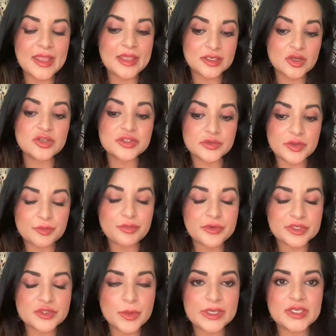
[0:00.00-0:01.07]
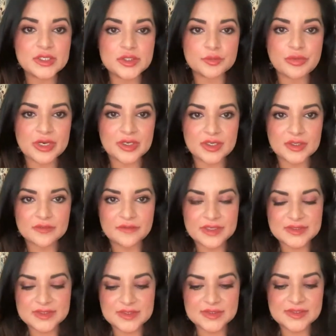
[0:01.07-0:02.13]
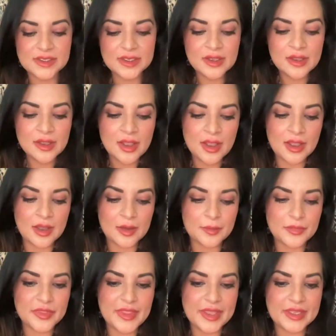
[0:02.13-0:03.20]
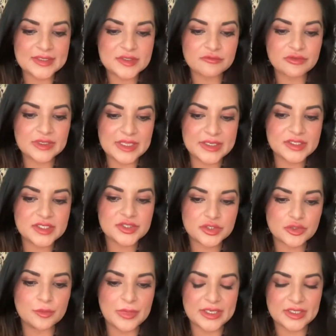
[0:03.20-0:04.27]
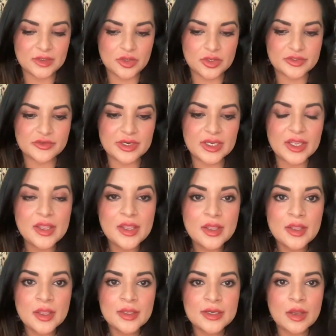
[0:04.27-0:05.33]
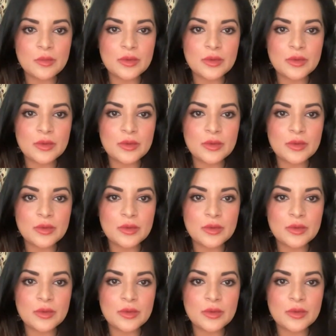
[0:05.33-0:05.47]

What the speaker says: also the 22 predicate offenses that relate to money laundering. Now,